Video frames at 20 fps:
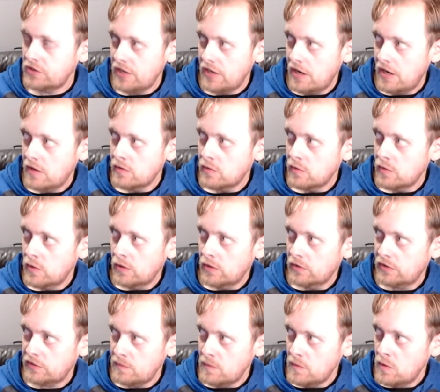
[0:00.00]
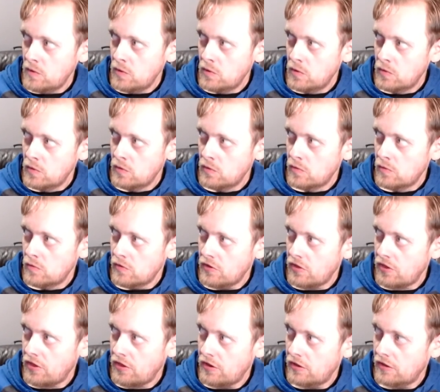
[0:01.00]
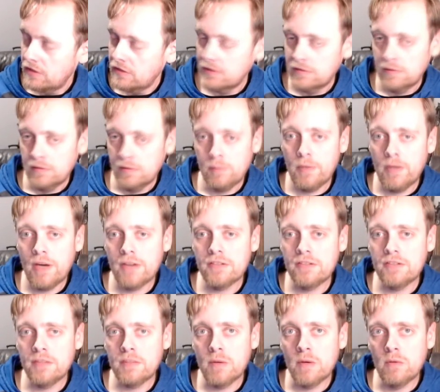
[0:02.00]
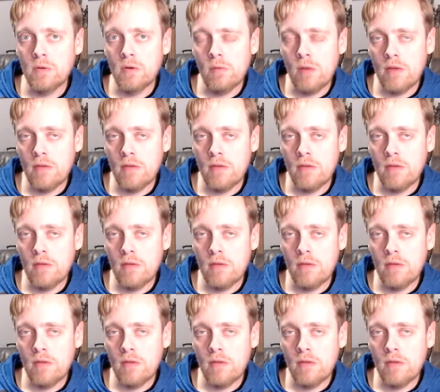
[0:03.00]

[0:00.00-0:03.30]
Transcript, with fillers: sound real smooth. Practicing my robot